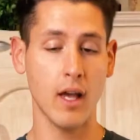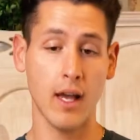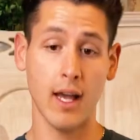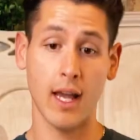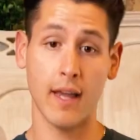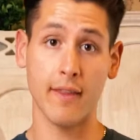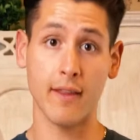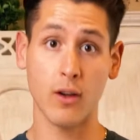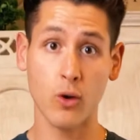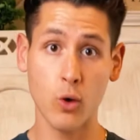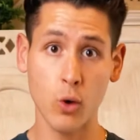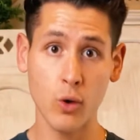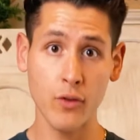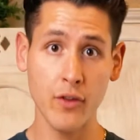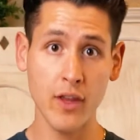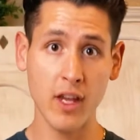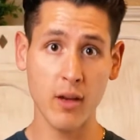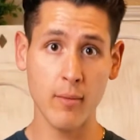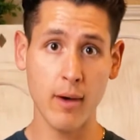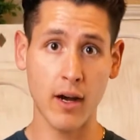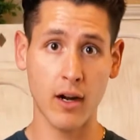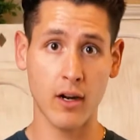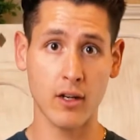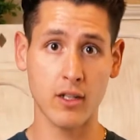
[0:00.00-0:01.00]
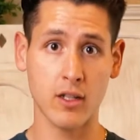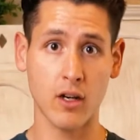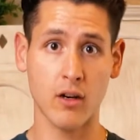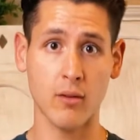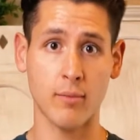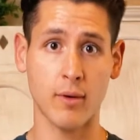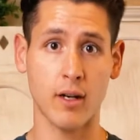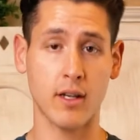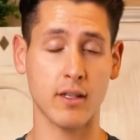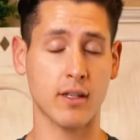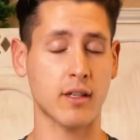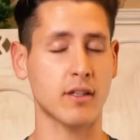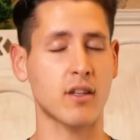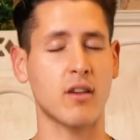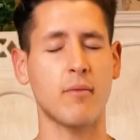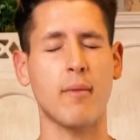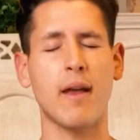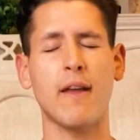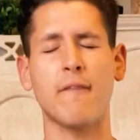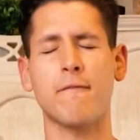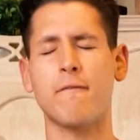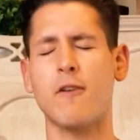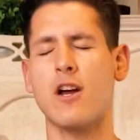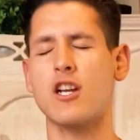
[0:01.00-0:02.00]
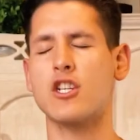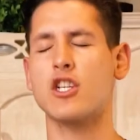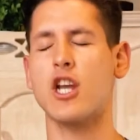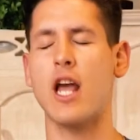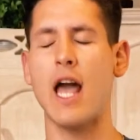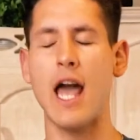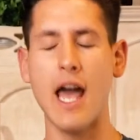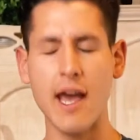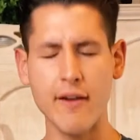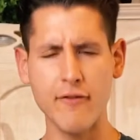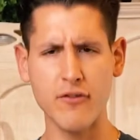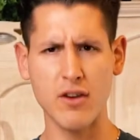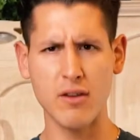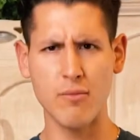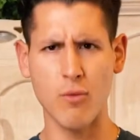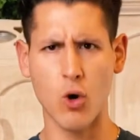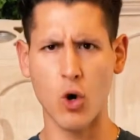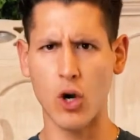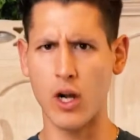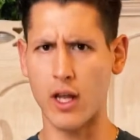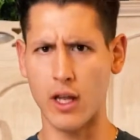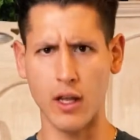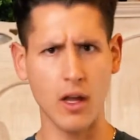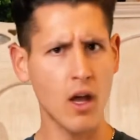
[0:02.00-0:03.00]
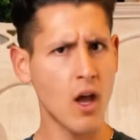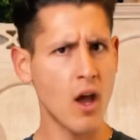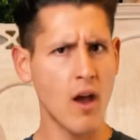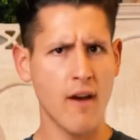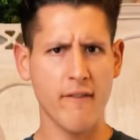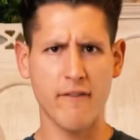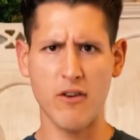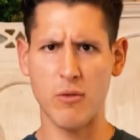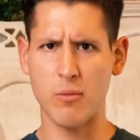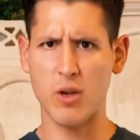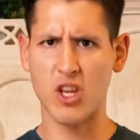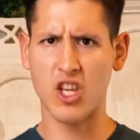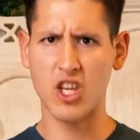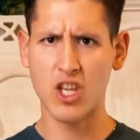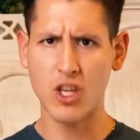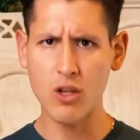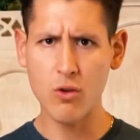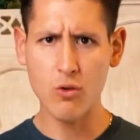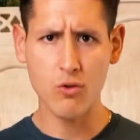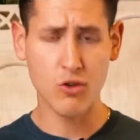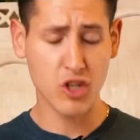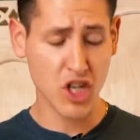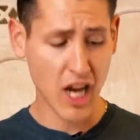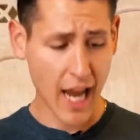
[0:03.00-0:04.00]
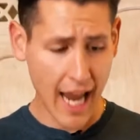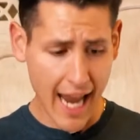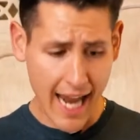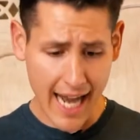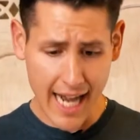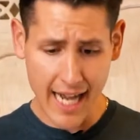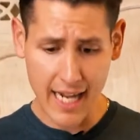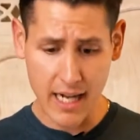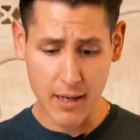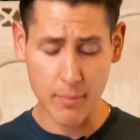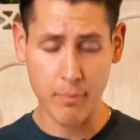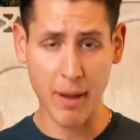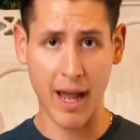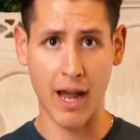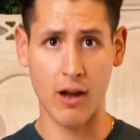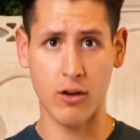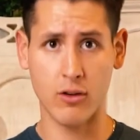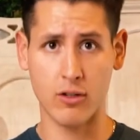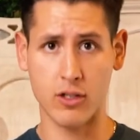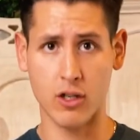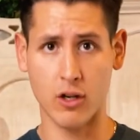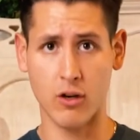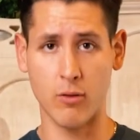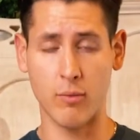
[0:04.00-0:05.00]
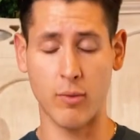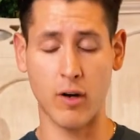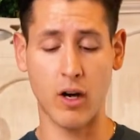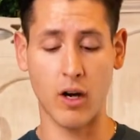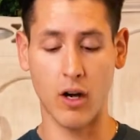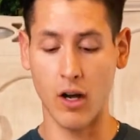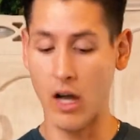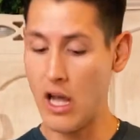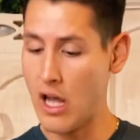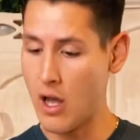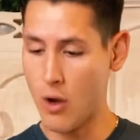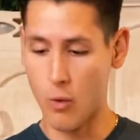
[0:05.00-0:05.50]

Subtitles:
And the cool thing about our dough balls is they're made fresh every morning from a huge 80-pound dough ball.